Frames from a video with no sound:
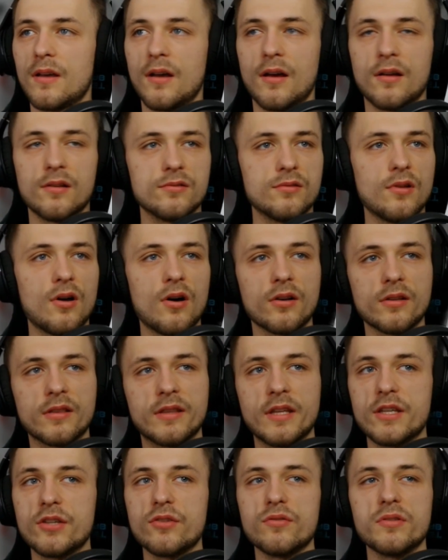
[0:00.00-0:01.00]
a long
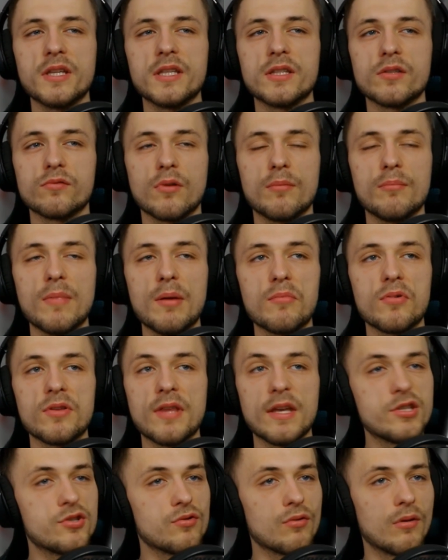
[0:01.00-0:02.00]
thing you need to remember
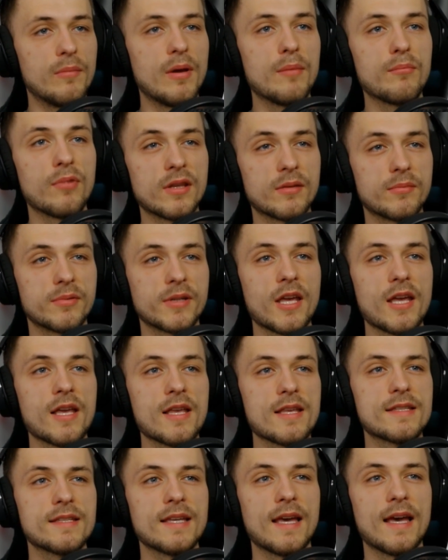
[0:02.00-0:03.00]
that you remember at the
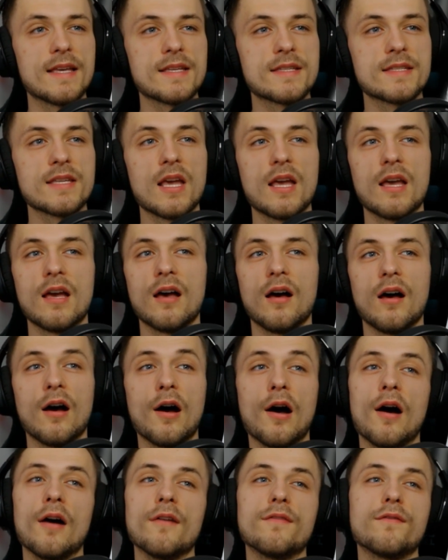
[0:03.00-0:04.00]
beginning of the test,
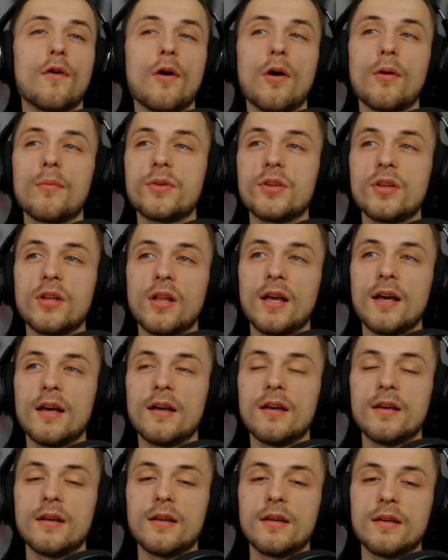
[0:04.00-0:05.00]

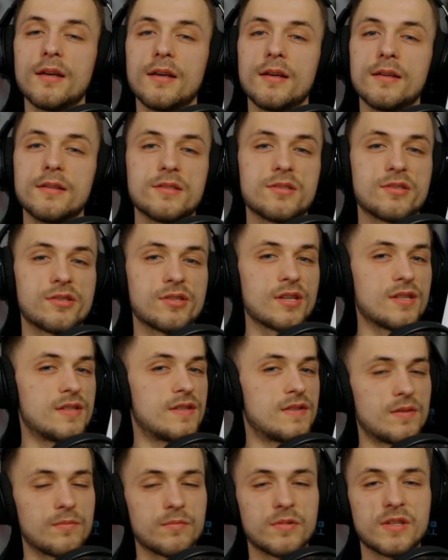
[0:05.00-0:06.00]
formula,
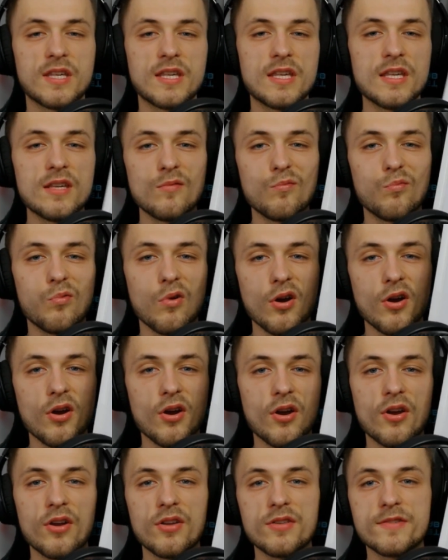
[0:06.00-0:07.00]
just some
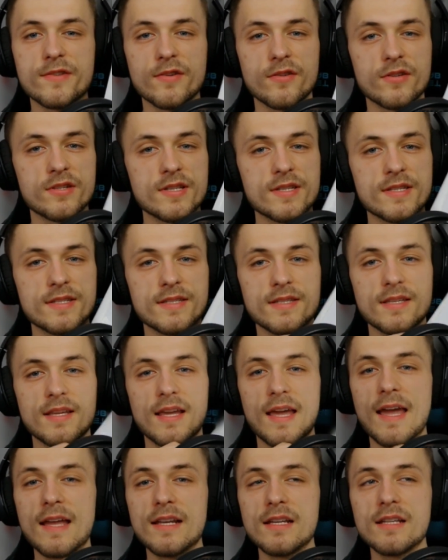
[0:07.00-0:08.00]
keywords, or just
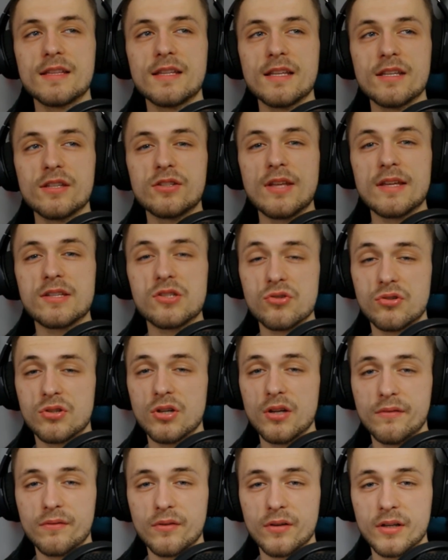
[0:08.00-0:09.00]
anything that you
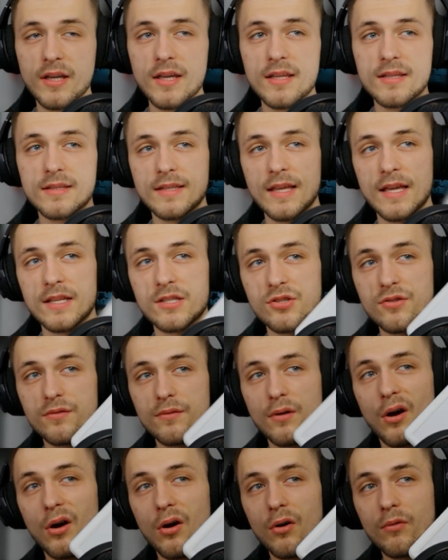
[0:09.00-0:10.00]
could forget that
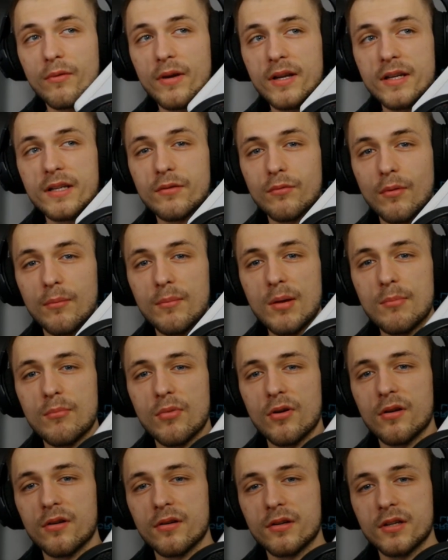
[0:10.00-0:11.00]
you already
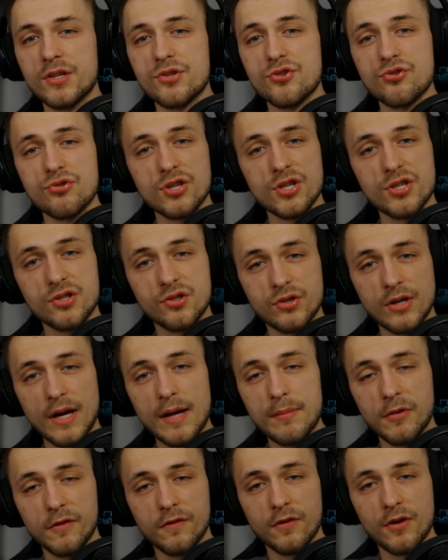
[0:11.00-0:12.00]
remember, that you just
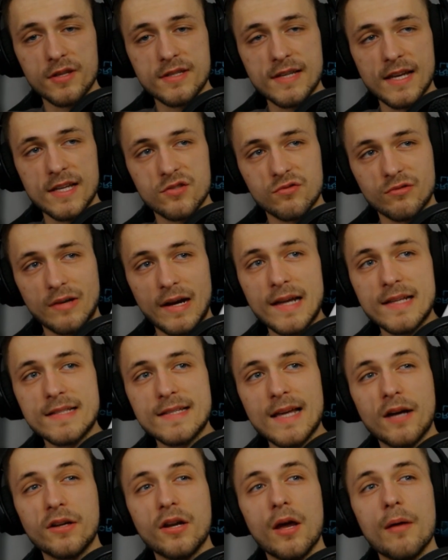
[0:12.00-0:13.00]
cram before the test. Write it
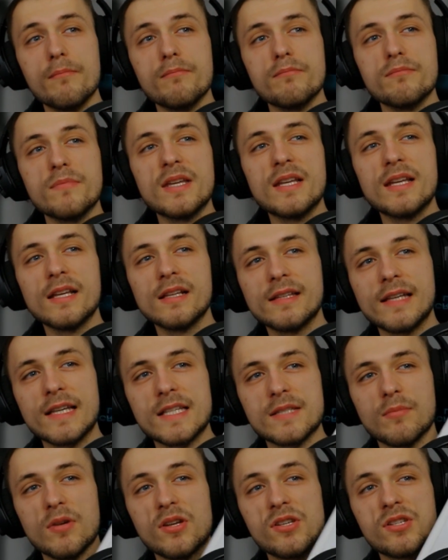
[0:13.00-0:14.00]
down immediately,
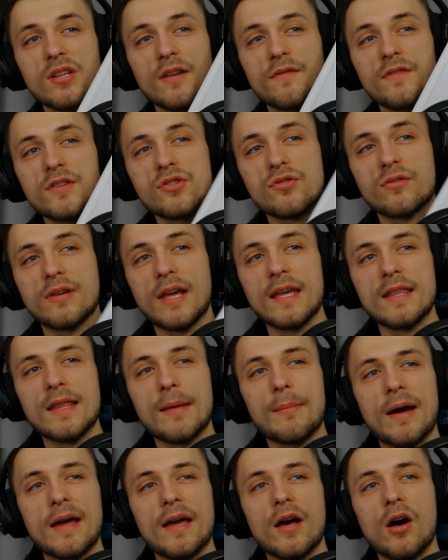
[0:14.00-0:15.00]
as much stuff as you can
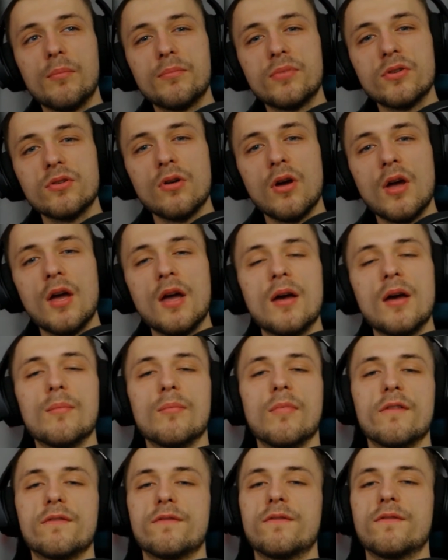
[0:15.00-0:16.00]
that might help you
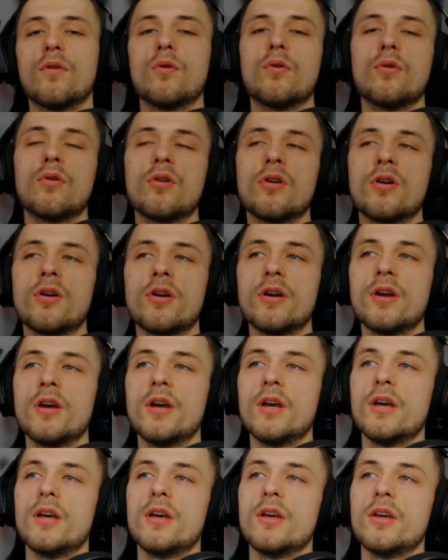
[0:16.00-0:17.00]
before
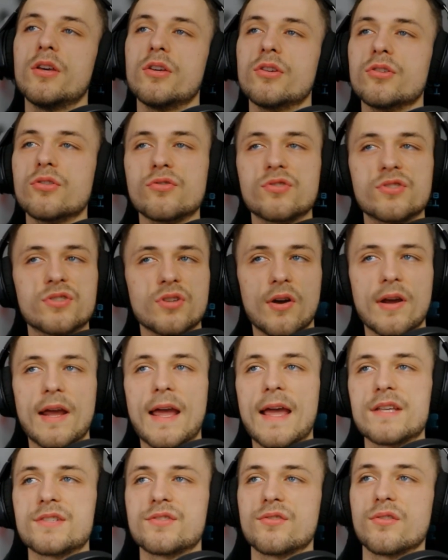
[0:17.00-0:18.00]
you start
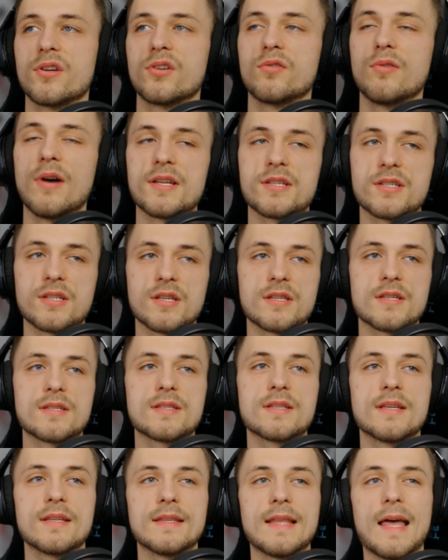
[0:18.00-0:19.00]
answering
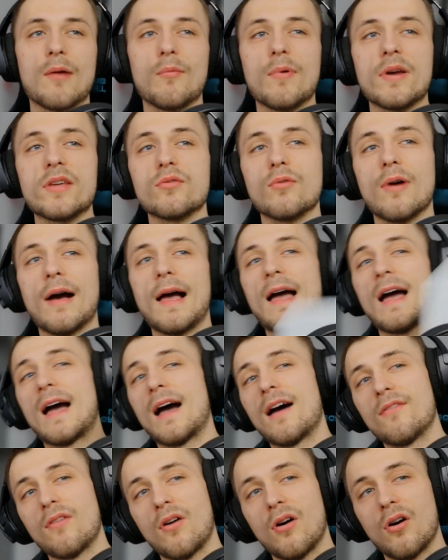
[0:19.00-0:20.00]
questions. That way you'll
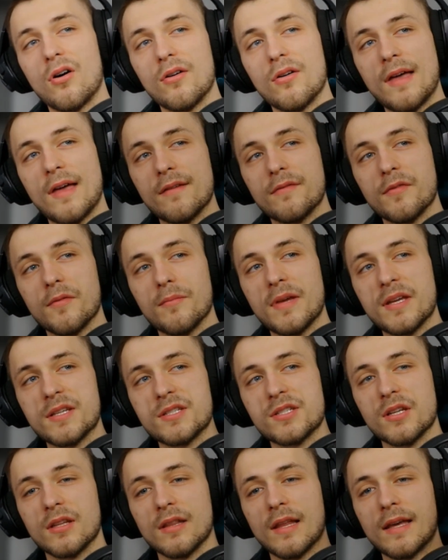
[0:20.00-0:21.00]
have all that
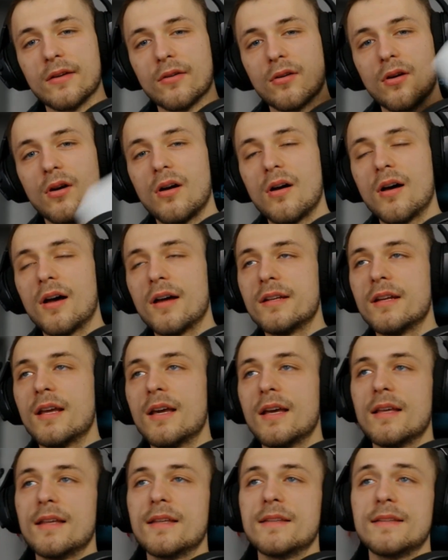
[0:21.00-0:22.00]
information later on.
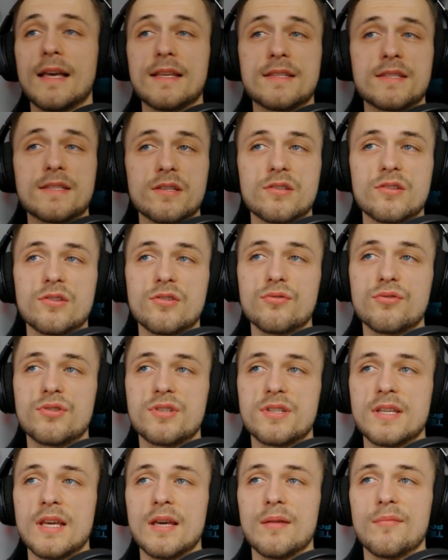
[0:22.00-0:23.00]
That's a
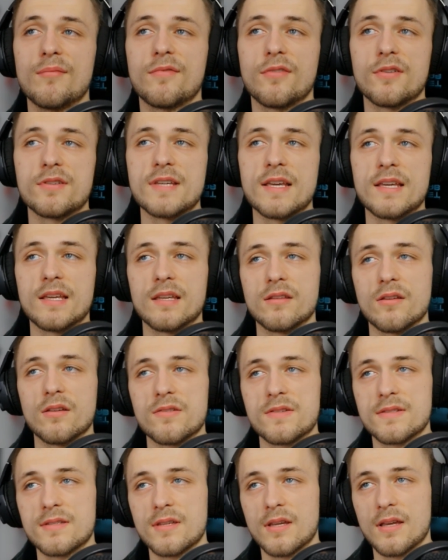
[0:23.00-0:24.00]
huge tip for taking
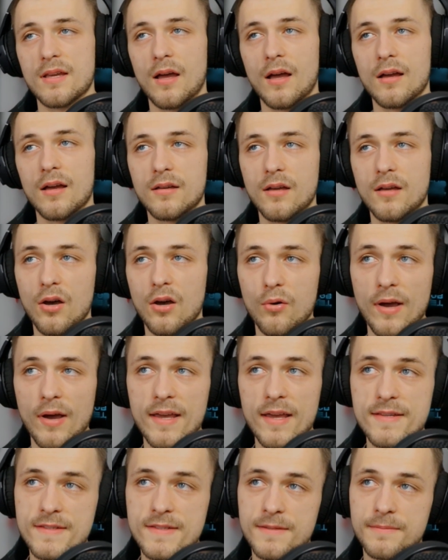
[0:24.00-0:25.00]
those
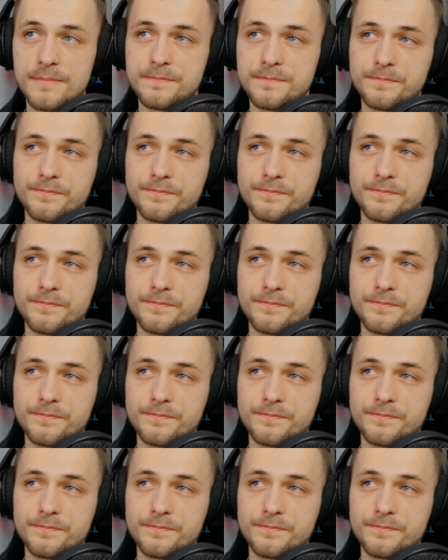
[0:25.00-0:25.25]
OAs.